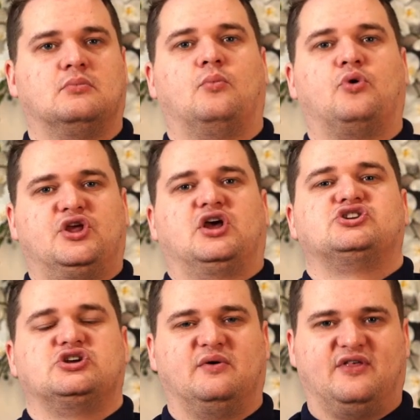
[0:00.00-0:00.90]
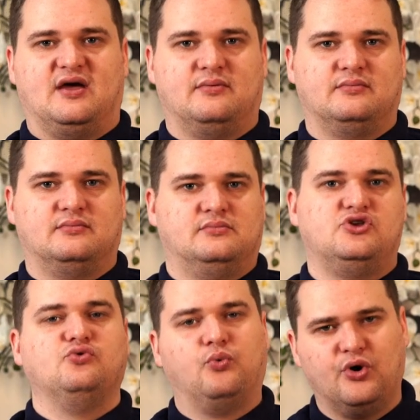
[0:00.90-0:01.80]
what are you going to do with it?
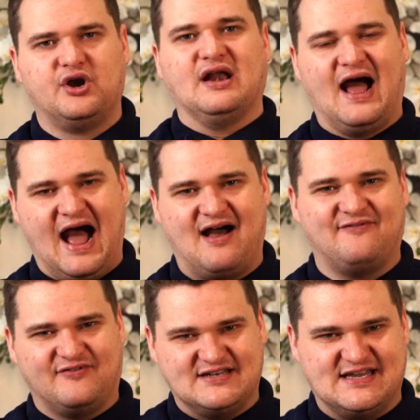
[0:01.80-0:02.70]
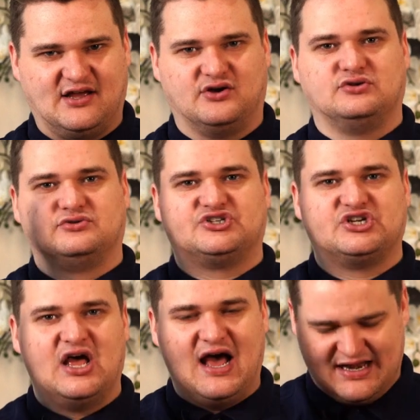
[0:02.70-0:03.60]
You wouldn't have deals
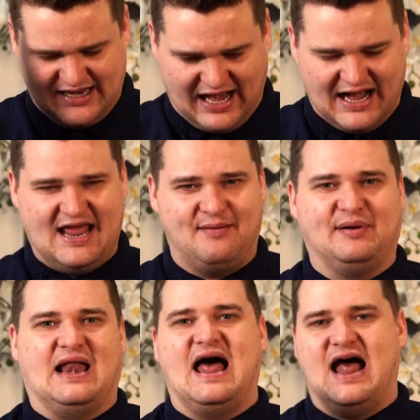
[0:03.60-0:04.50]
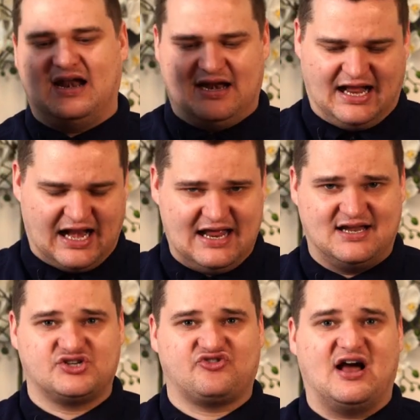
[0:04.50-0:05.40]
and a clear plan and a
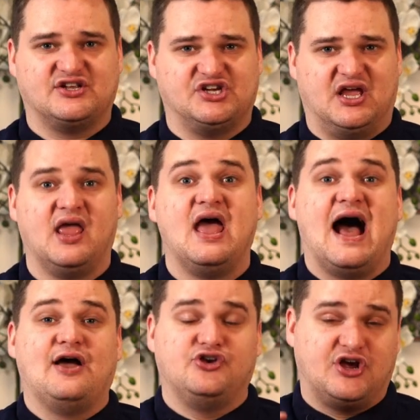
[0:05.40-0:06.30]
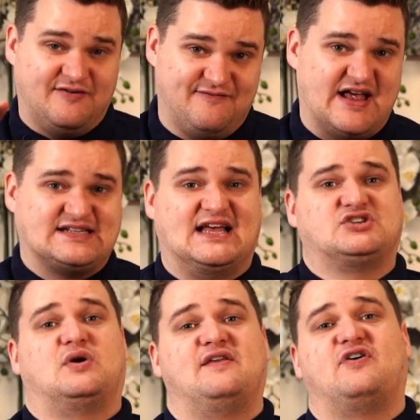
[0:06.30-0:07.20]
clear strategy how you could invest that
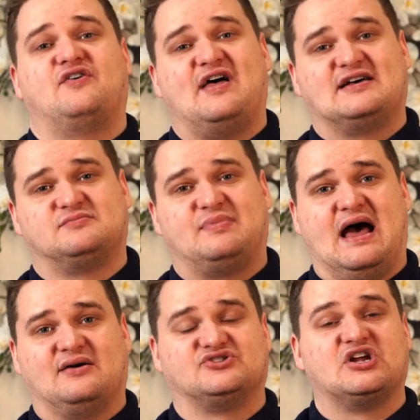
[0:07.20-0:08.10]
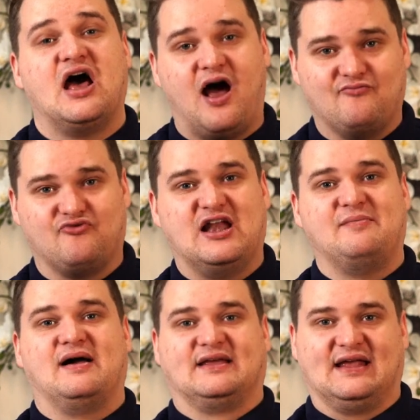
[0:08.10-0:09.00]
£25,000 and really
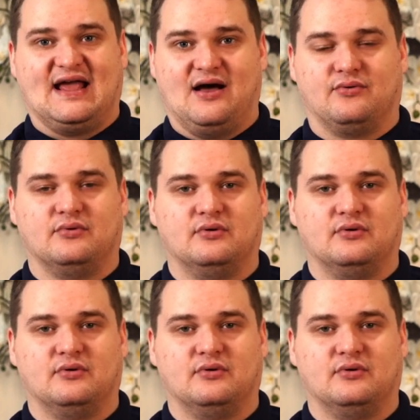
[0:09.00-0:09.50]
make it count.